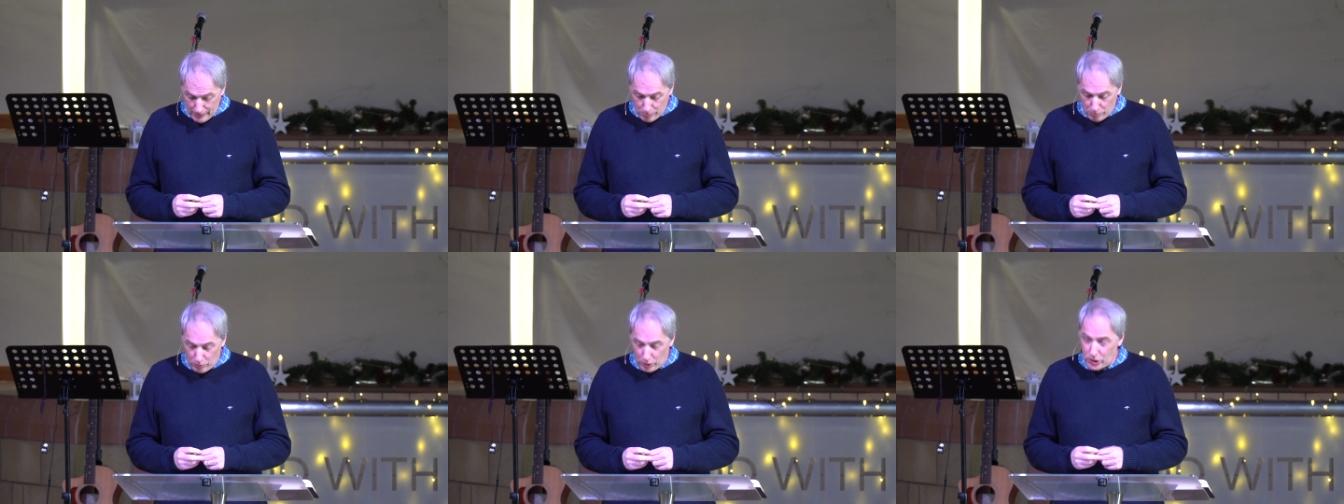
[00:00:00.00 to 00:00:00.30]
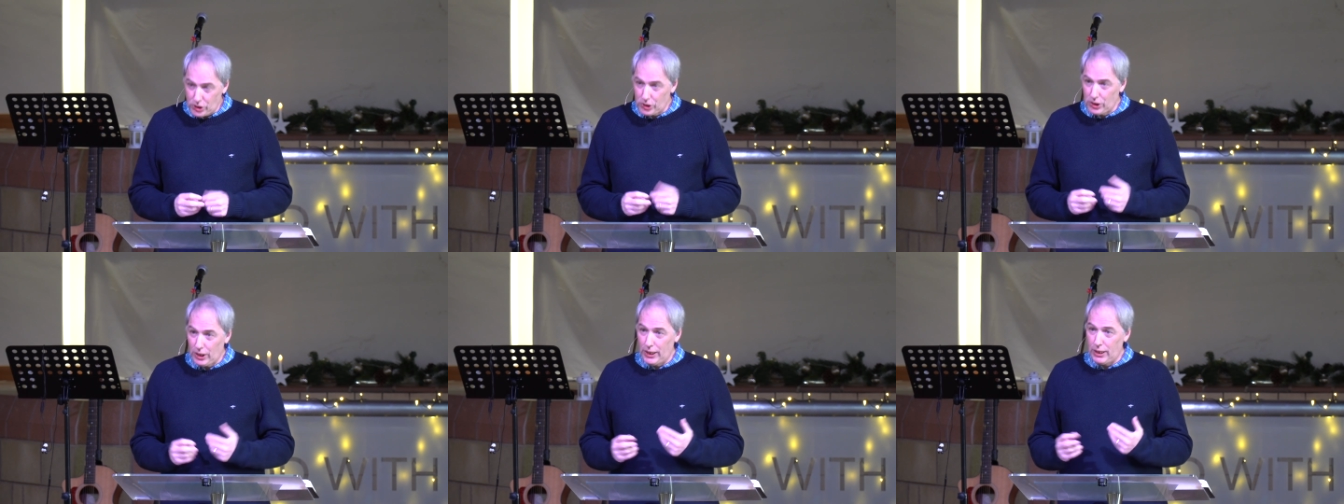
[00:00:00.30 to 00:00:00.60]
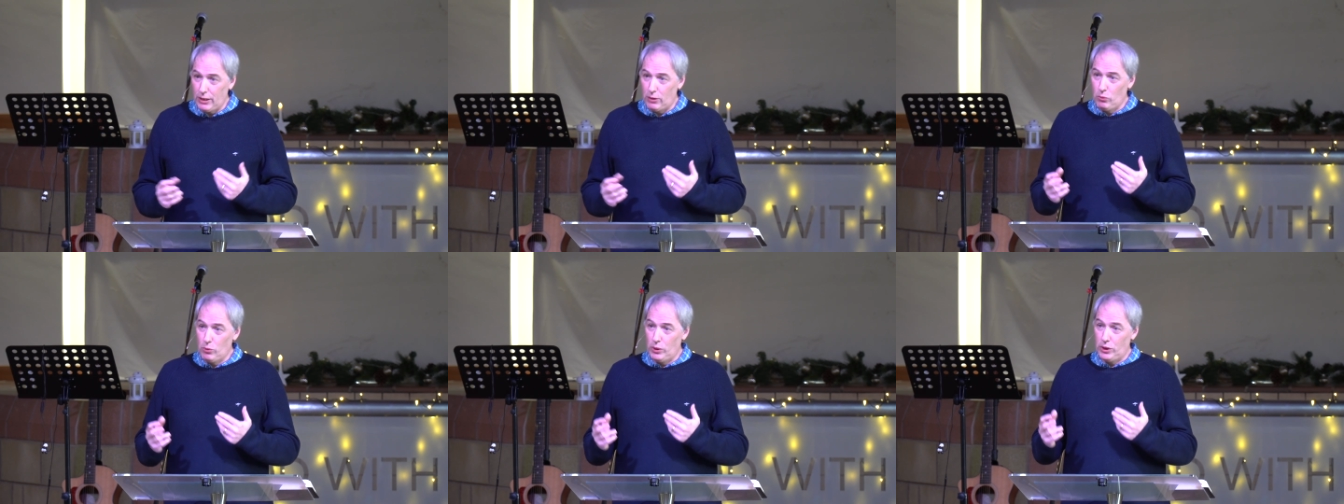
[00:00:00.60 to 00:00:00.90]
Much
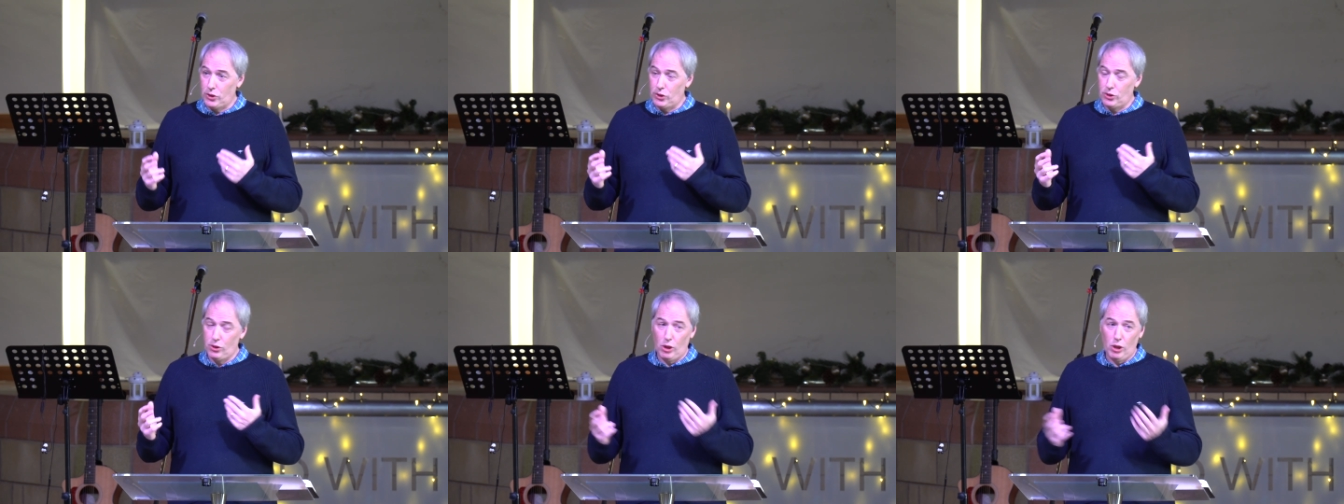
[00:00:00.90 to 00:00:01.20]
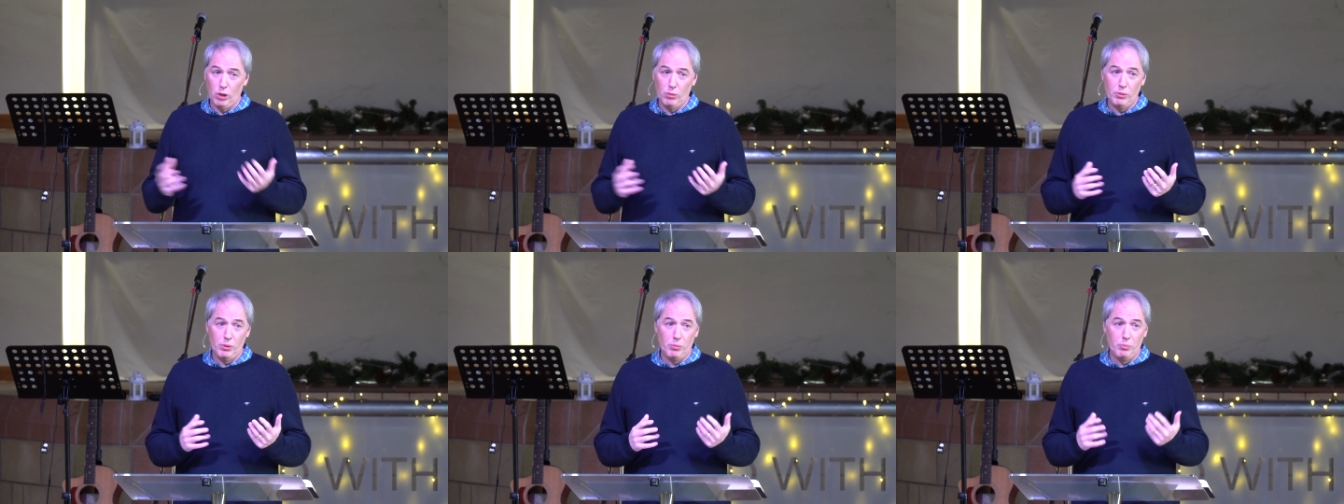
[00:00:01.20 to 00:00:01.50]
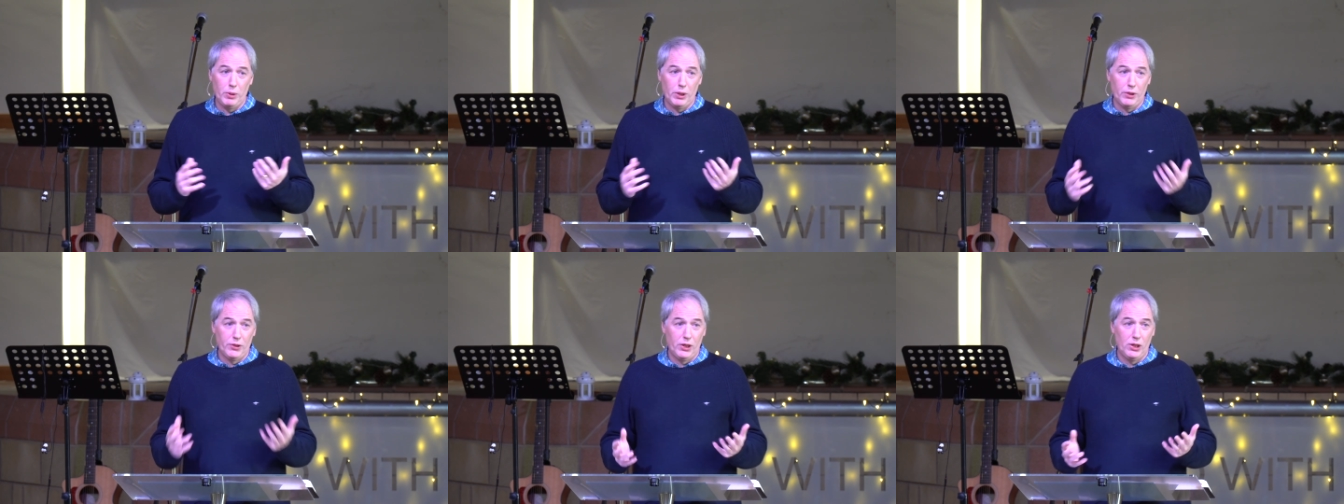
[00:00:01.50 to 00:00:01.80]
like when Solomon
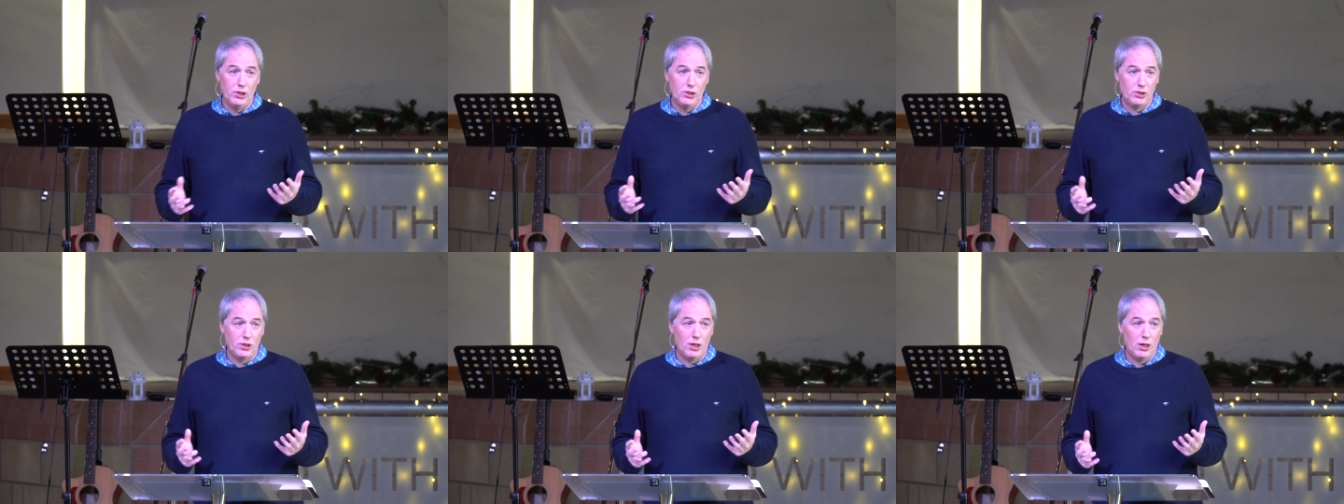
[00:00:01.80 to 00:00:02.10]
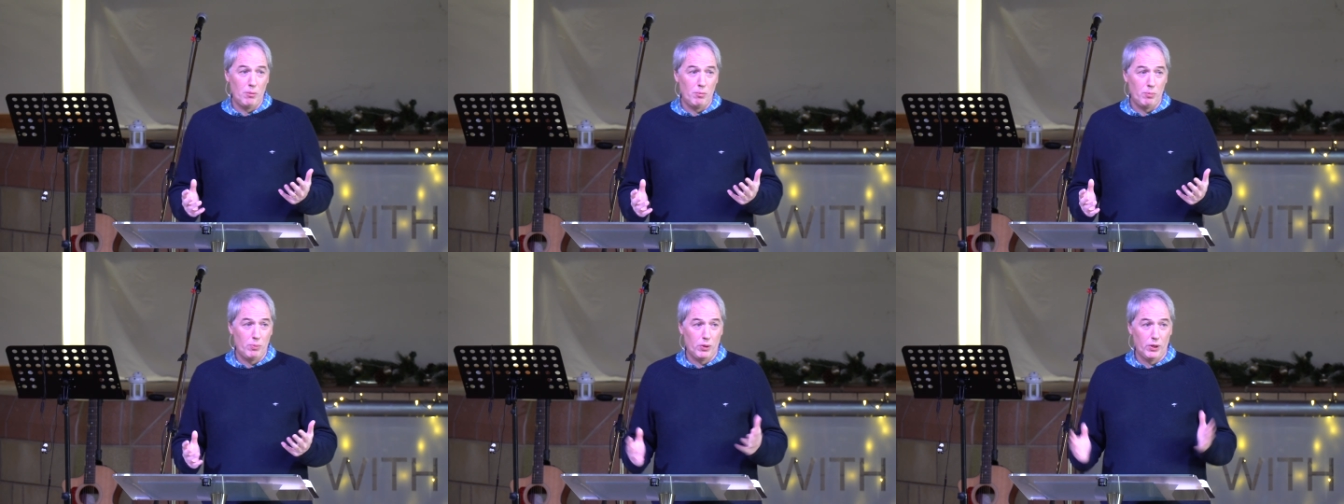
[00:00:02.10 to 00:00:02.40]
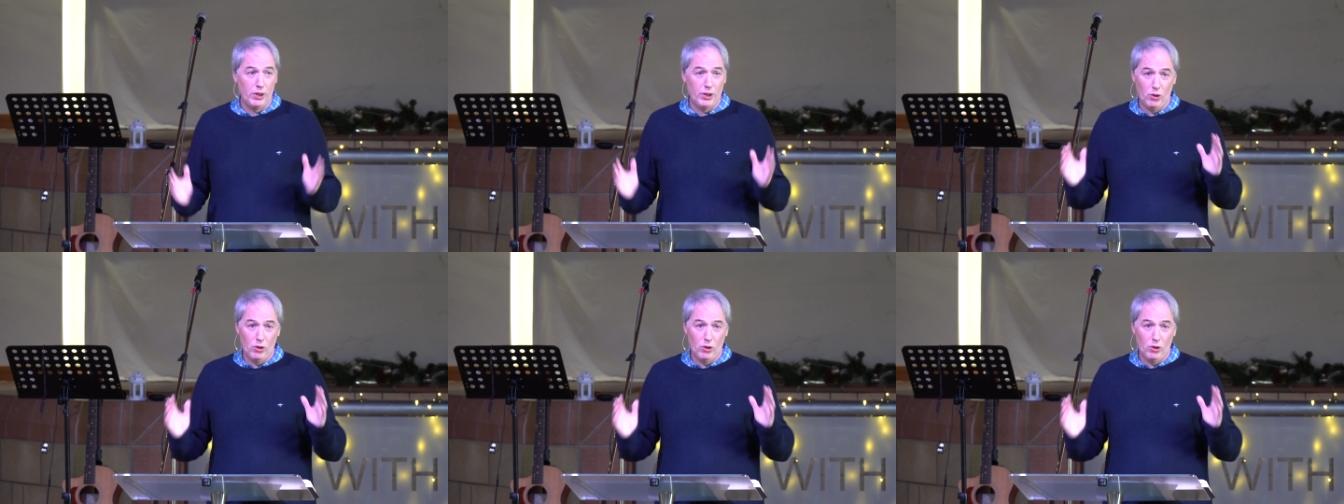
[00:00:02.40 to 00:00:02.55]
built his temple